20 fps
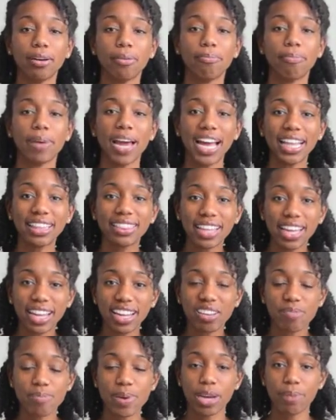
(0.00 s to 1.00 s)
bad
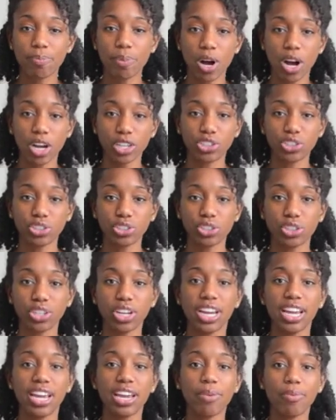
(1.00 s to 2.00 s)
thing of bad
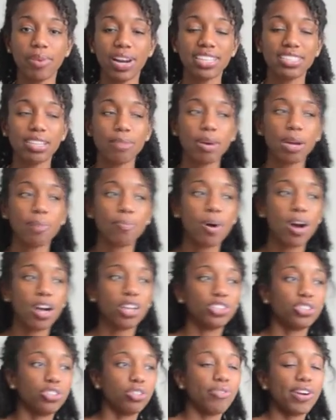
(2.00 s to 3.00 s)
posture, and when I say bad
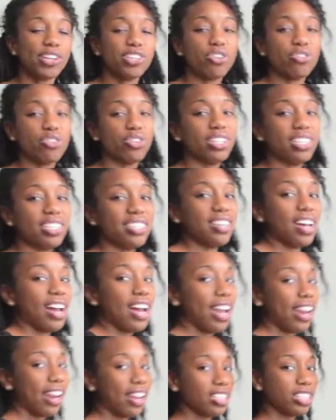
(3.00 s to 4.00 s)
posture, if I turn to the
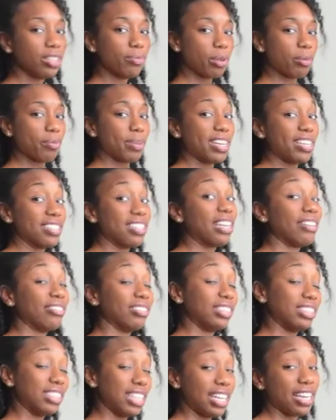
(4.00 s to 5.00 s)
side, I simply mean instead of
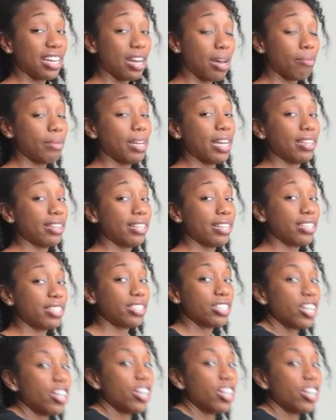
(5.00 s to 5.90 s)
sitting up like this,